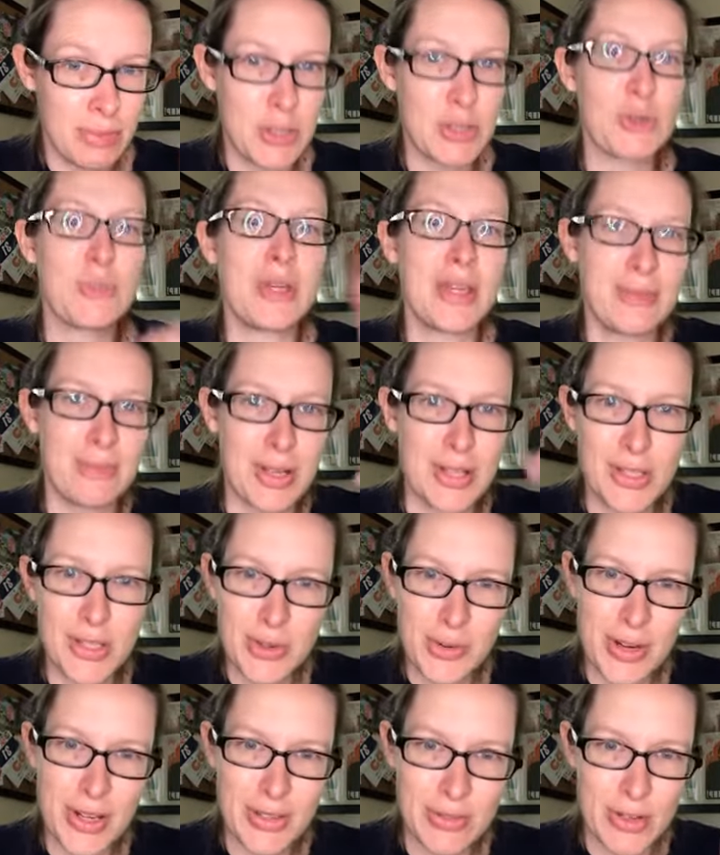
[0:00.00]
in my
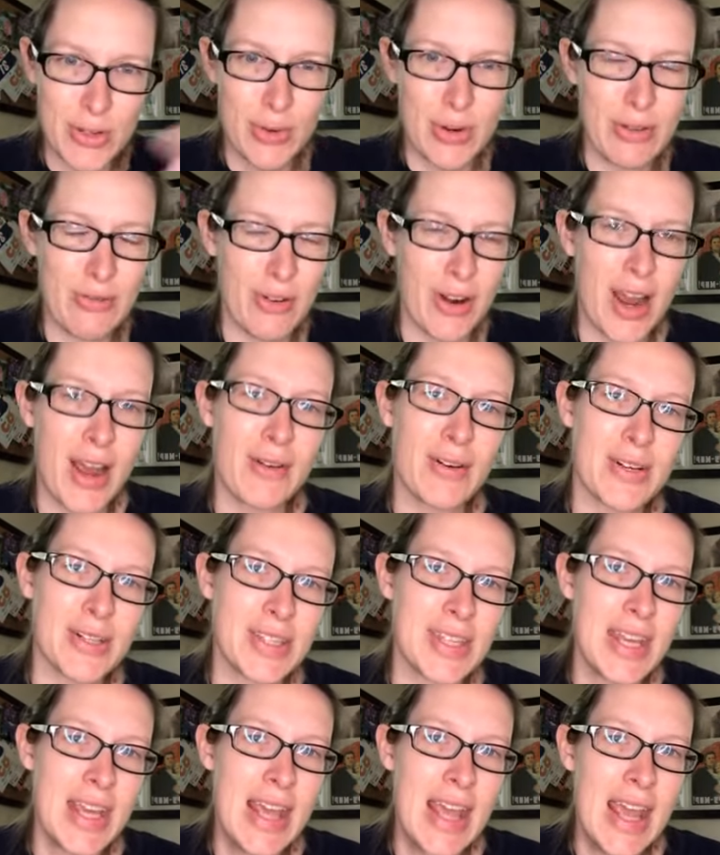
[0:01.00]
stories for 24 hours.
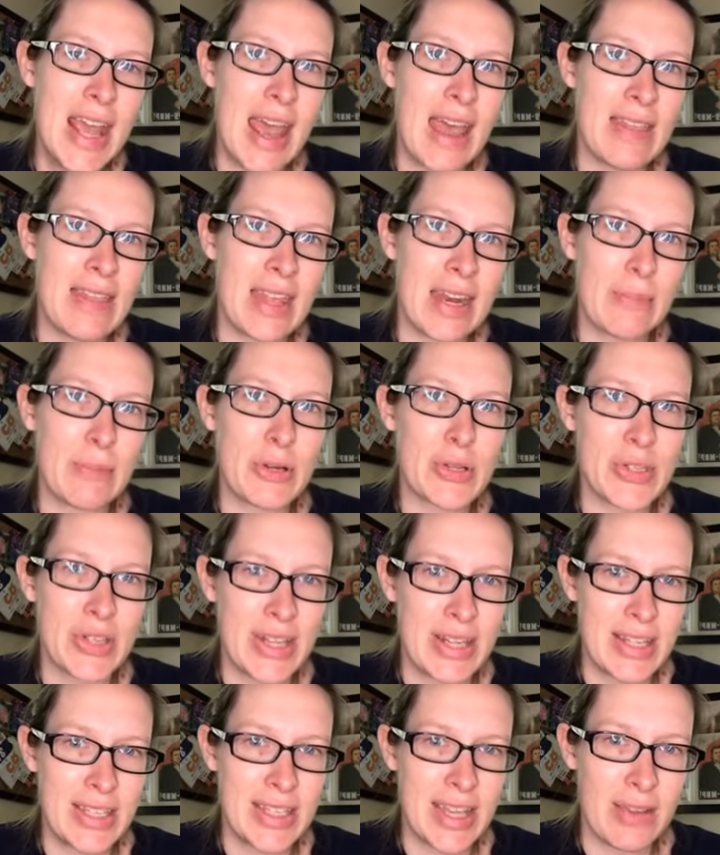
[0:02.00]
And then I'm also going to
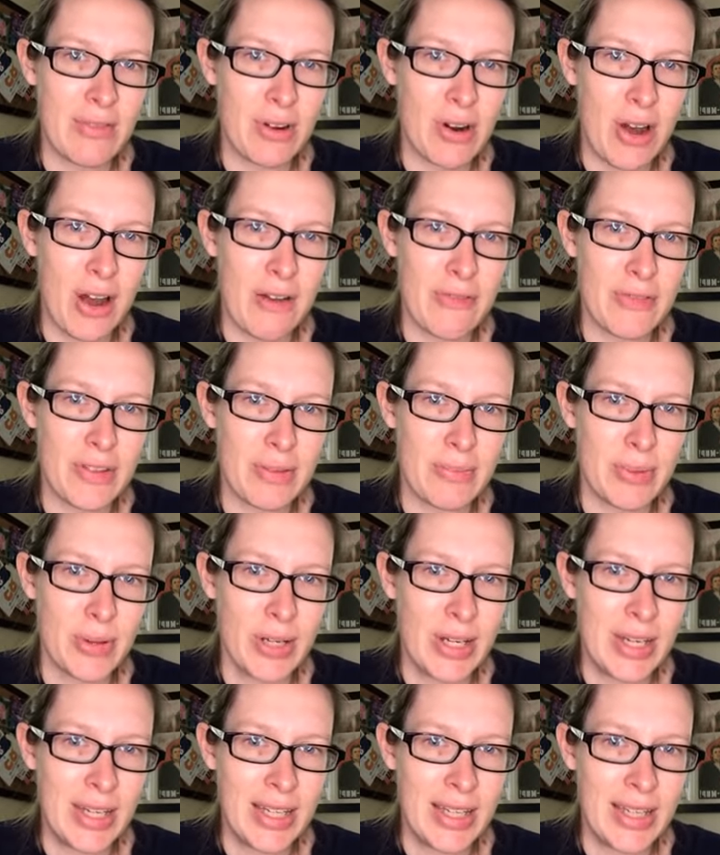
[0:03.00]
save it off and put
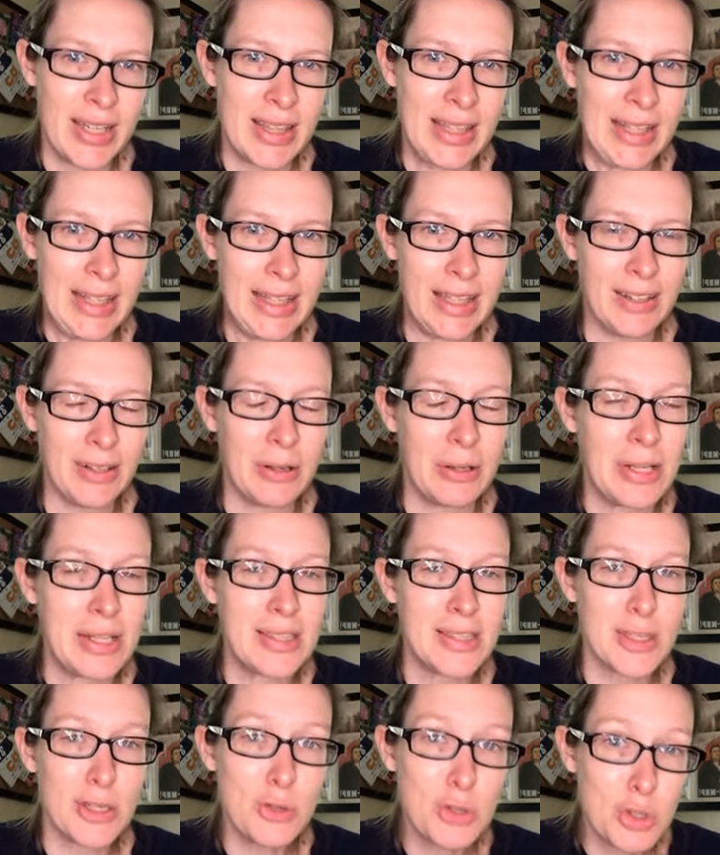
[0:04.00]
it in the Kino Knits
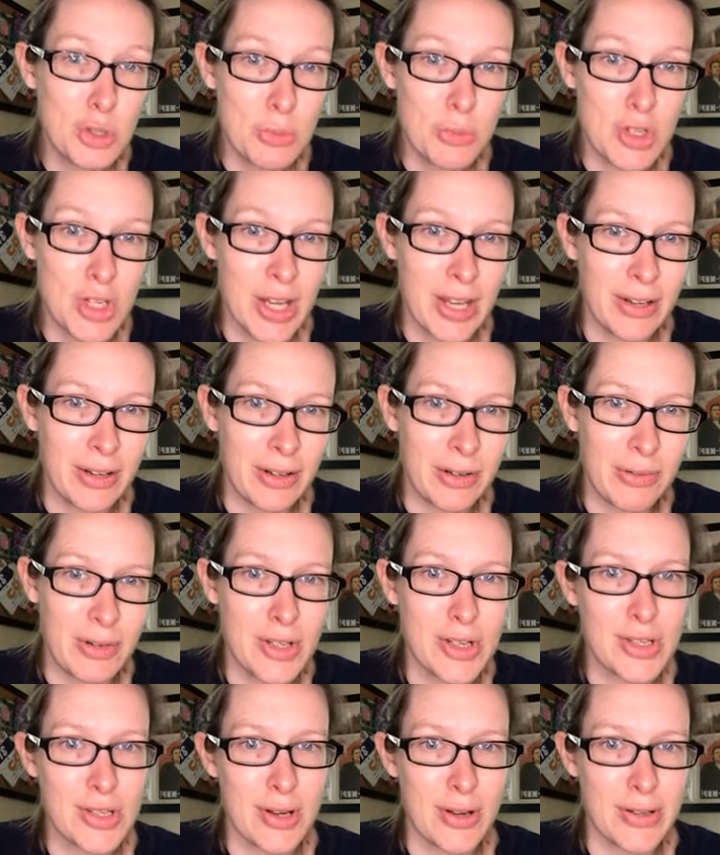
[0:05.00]
YouTube channel, which
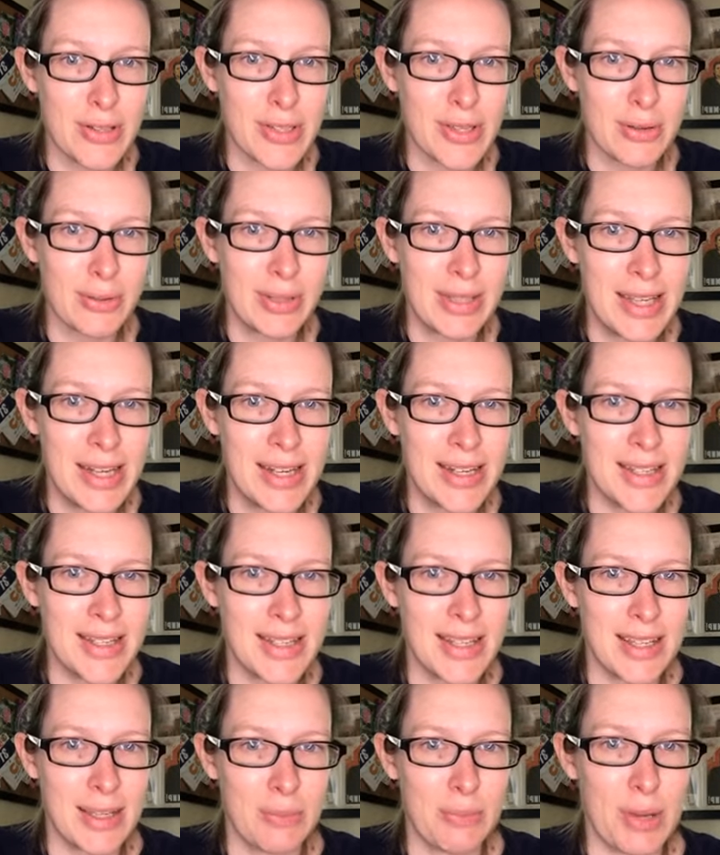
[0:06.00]
is also linked
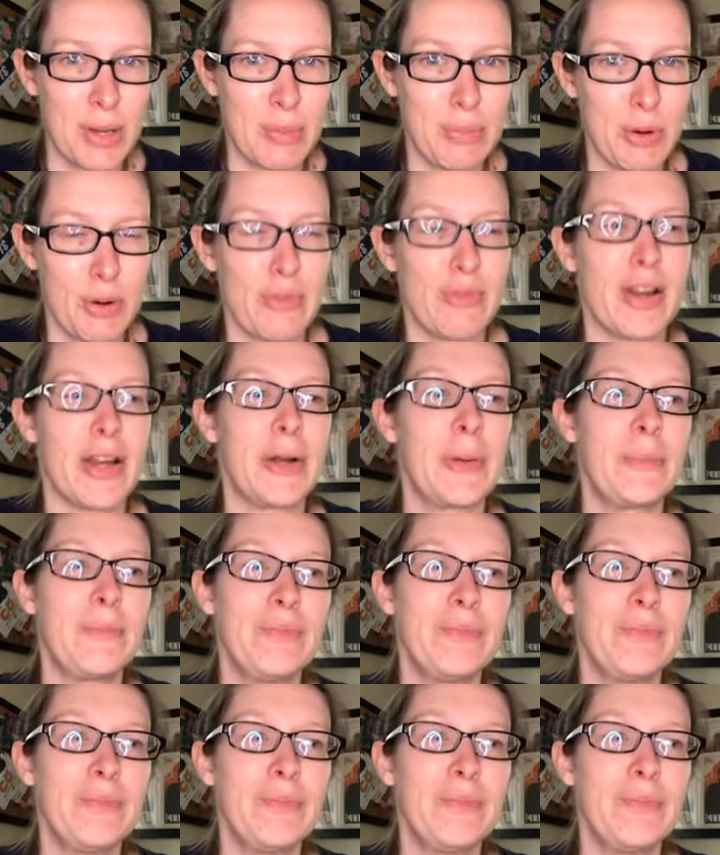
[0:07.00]
in my profile.